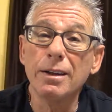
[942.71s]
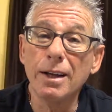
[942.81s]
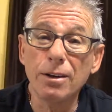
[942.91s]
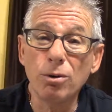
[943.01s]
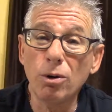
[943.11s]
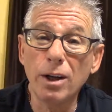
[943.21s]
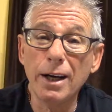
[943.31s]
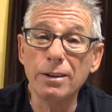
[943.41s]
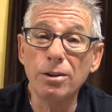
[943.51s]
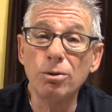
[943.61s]
that all
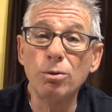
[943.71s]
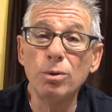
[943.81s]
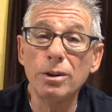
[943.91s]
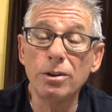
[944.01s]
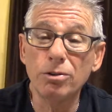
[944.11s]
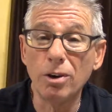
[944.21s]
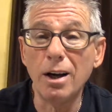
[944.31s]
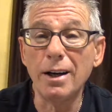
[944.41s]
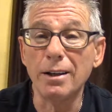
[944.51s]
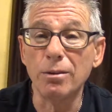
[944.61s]
had to do with
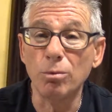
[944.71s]
design.